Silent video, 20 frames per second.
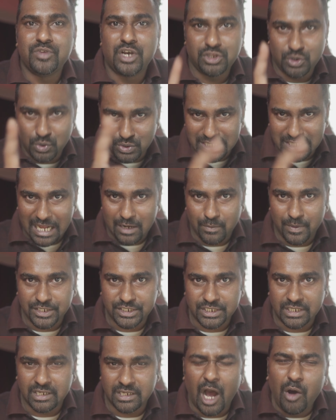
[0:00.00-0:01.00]
through
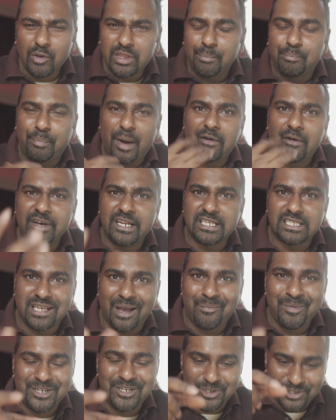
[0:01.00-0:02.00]
salvation. How the power is
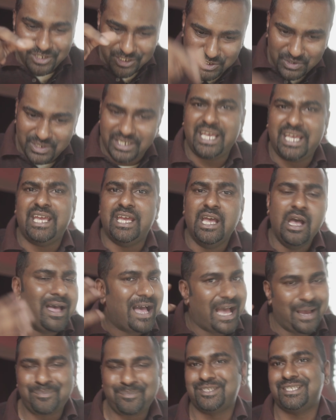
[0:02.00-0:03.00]
coming to you today.
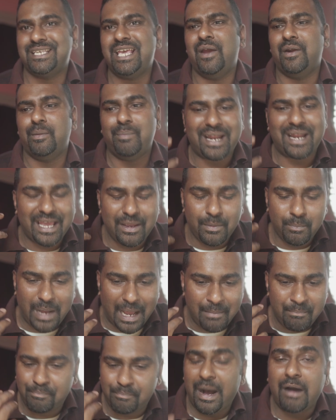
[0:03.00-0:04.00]
I'm saved, but I am,
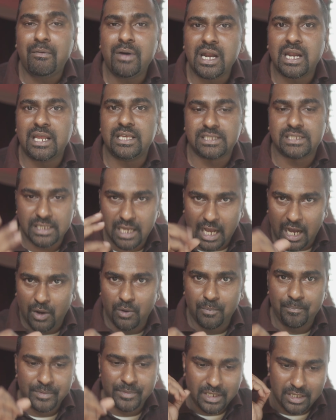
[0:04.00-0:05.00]
I'm powerless.
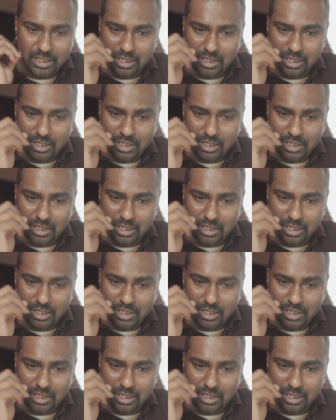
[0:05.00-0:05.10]
How?